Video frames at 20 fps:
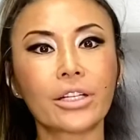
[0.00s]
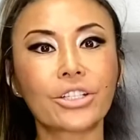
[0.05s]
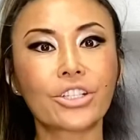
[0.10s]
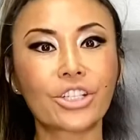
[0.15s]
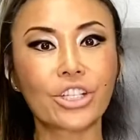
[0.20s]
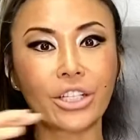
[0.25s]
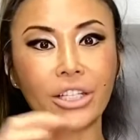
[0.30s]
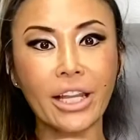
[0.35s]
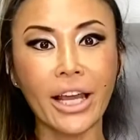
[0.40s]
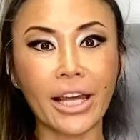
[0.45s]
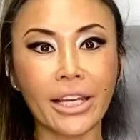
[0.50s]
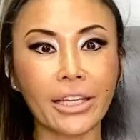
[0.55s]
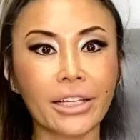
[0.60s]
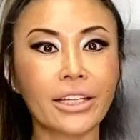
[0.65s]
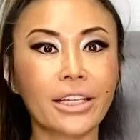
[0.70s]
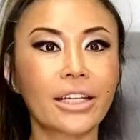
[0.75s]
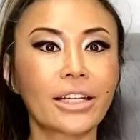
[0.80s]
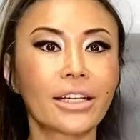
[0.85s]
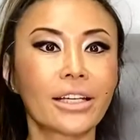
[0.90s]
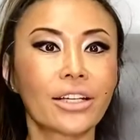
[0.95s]

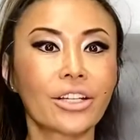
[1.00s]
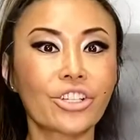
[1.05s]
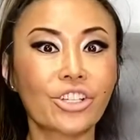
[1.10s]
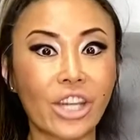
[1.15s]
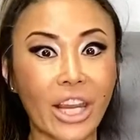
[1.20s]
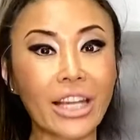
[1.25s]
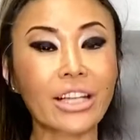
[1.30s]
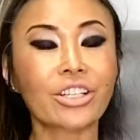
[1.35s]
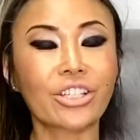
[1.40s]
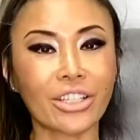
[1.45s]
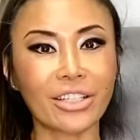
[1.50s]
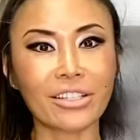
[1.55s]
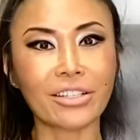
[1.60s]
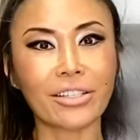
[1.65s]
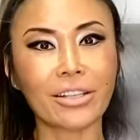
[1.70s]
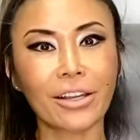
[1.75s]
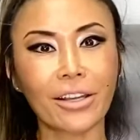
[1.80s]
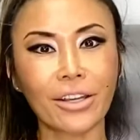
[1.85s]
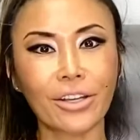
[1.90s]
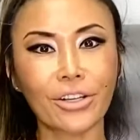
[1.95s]
genetic
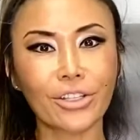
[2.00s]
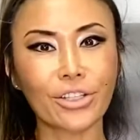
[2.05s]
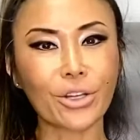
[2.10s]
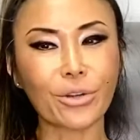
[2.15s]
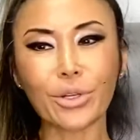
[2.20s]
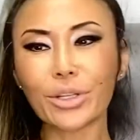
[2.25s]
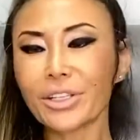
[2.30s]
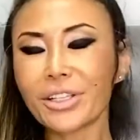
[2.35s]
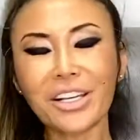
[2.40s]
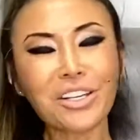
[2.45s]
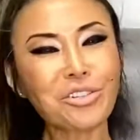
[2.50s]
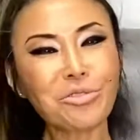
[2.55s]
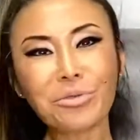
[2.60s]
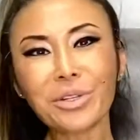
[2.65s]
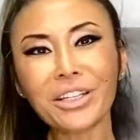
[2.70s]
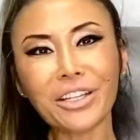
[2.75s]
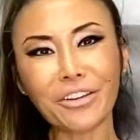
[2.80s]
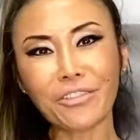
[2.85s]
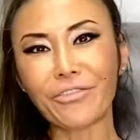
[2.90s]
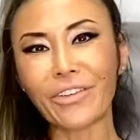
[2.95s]
changes. So it's
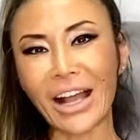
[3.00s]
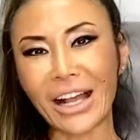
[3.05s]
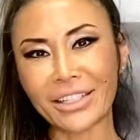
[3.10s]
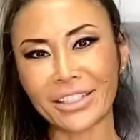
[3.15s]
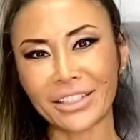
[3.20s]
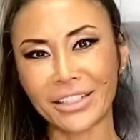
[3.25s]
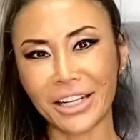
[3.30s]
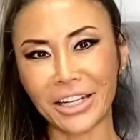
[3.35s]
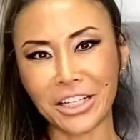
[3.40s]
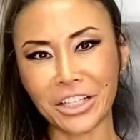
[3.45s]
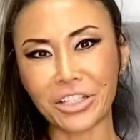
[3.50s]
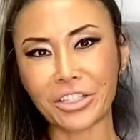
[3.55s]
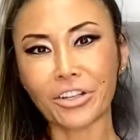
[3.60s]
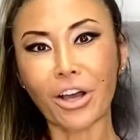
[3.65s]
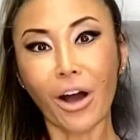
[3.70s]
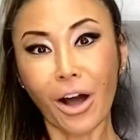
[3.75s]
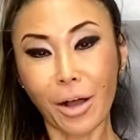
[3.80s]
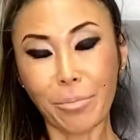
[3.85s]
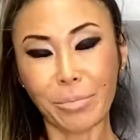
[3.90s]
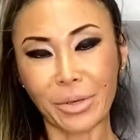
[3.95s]
really a fascinating
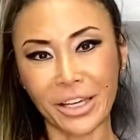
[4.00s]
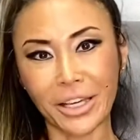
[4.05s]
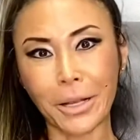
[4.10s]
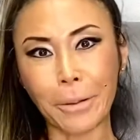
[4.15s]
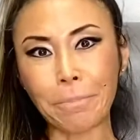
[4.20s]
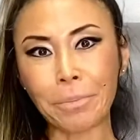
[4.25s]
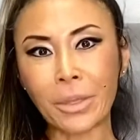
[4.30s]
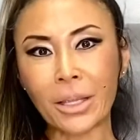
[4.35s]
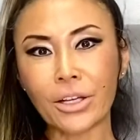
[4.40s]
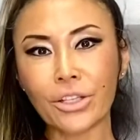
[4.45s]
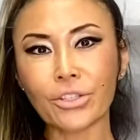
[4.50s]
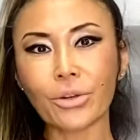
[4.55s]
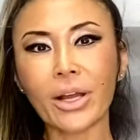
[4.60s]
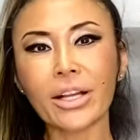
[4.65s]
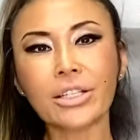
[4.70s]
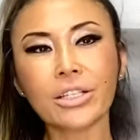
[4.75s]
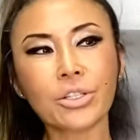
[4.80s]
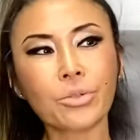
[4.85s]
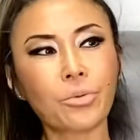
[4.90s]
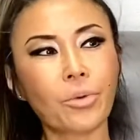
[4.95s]
topic. So I
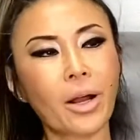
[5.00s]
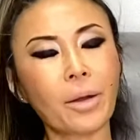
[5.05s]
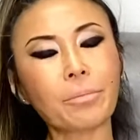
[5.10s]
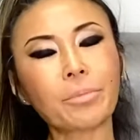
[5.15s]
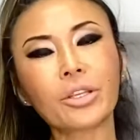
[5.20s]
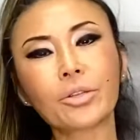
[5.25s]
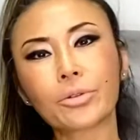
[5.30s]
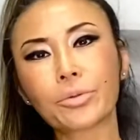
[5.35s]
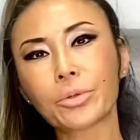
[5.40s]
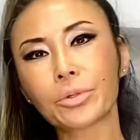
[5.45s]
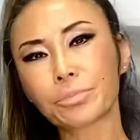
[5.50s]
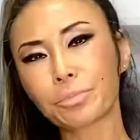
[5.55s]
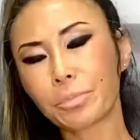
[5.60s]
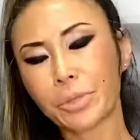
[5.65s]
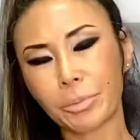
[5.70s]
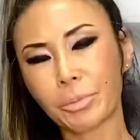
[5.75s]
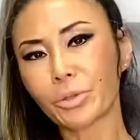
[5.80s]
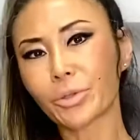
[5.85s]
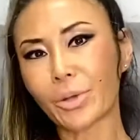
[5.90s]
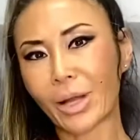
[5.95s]
just want
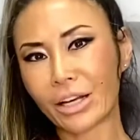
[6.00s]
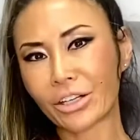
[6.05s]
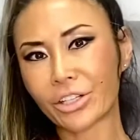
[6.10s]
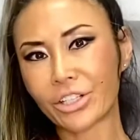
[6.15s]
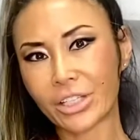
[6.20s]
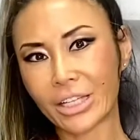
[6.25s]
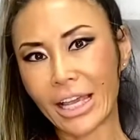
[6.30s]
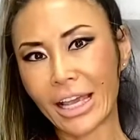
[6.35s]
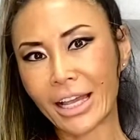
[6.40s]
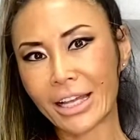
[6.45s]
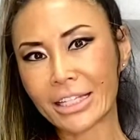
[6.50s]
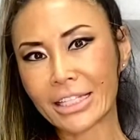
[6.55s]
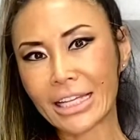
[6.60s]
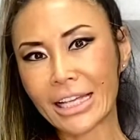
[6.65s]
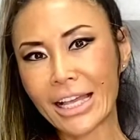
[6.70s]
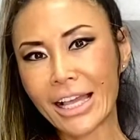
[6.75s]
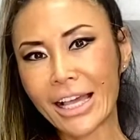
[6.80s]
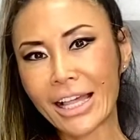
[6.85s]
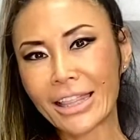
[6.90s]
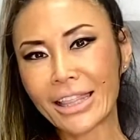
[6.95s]
people to understand
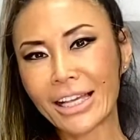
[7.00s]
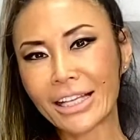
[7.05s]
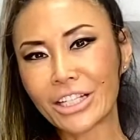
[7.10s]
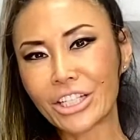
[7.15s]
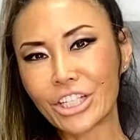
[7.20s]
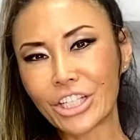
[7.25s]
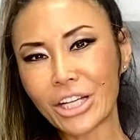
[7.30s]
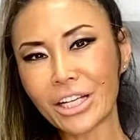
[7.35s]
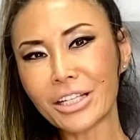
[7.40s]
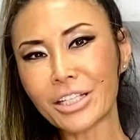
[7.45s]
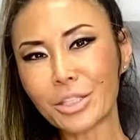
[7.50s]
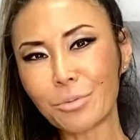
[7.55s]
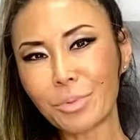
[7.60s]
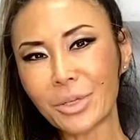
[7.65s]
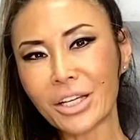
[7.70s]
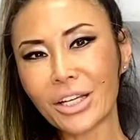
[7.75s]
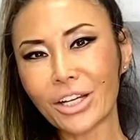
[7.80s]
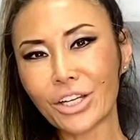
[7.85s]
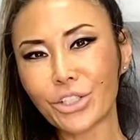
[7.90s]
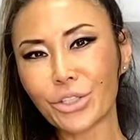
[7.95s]
that just
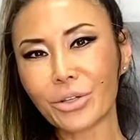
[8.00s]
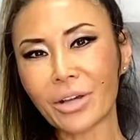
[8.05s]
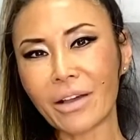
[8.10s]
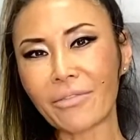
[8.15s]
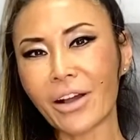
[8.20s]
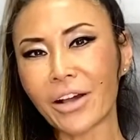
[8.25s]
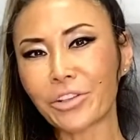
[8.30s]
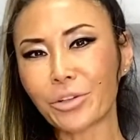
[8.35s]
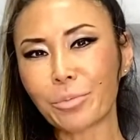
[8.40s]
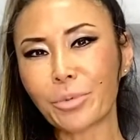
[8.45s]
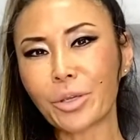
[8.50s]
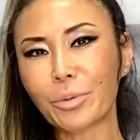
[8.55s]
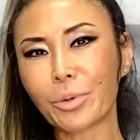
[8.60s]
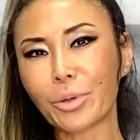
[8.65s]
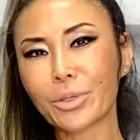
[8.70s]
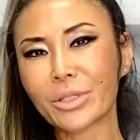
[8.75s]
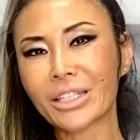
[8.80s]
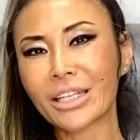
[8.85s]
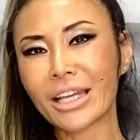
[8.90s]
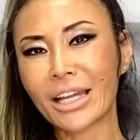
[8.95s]
because you have other
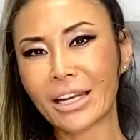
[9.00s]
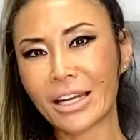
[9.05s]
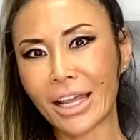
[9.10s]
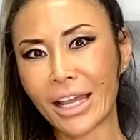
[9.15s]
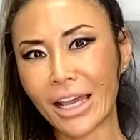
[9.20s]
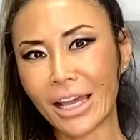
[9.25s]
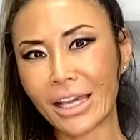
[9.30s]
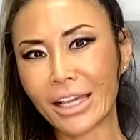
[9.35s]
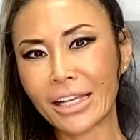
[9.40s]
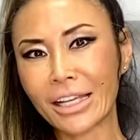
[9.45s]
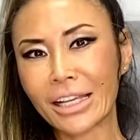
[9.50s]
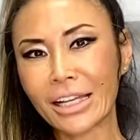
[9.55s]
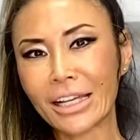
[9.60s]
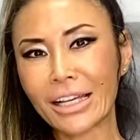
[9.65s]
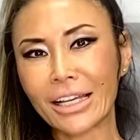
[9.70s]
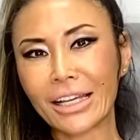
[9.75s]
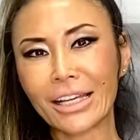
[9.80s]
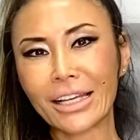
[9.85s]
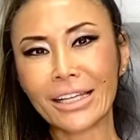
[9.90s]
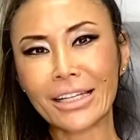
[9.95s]
people's DNA,
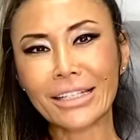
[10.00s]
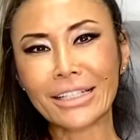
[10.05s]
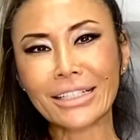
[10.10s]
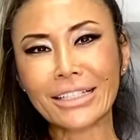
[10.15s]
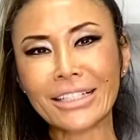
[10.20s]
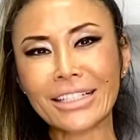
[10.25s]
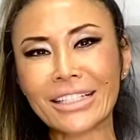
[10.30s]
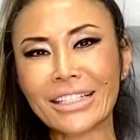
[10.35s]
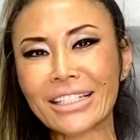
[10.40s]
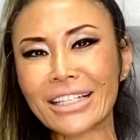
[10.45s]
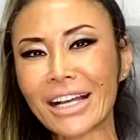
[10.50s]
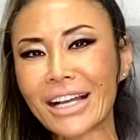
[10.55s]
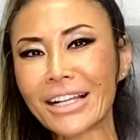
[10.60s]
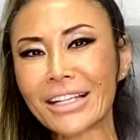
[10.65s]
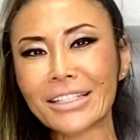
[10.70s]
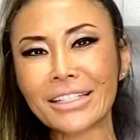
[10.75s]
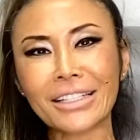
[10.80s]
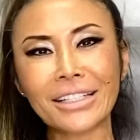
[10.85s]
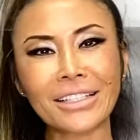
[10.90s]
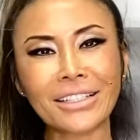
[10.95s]
it
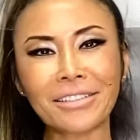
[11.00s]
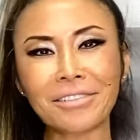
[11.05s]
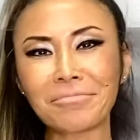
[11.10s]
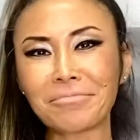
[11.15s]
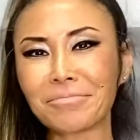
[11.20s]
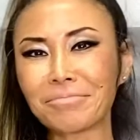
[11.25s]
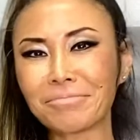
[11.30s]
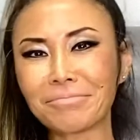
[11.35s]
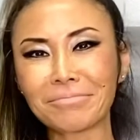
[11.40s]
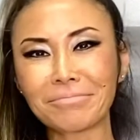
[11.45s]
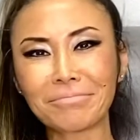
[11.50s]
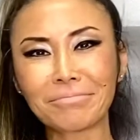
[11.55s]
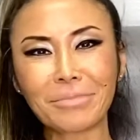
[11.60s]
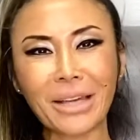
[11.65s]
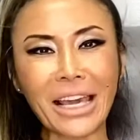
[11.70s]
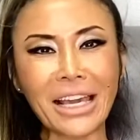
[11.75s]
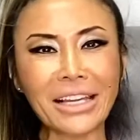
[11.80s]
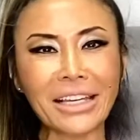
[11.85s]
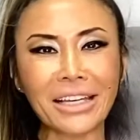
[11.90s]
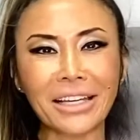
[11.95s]
doesn't
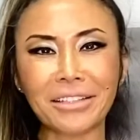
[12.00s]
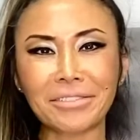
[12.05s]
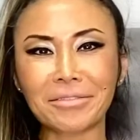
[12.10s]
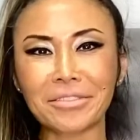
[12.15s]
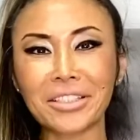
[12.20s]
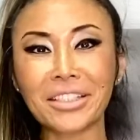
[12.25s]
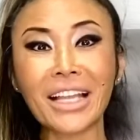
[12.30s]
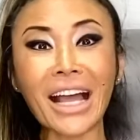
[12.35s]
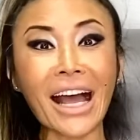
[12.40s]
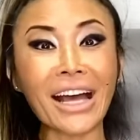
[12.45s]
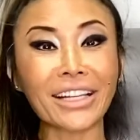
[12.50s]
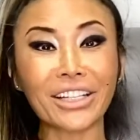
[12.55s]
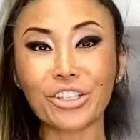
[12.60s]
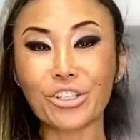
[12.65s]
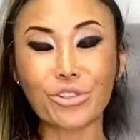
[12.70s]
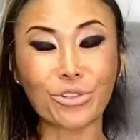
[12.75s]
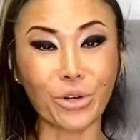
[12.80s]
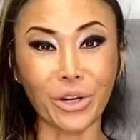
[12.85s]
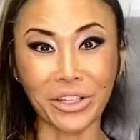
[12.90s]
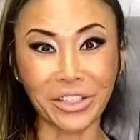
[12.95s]
make it that
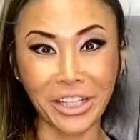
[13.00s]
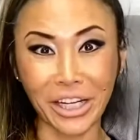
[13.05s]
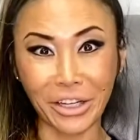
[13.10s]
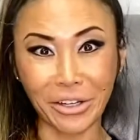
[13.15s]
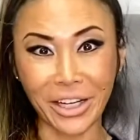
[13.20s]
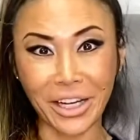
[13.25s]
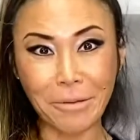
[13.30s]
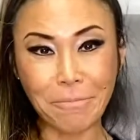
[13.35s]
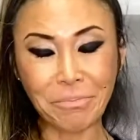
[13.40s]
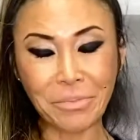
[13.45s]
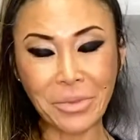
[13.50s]
extraordinary,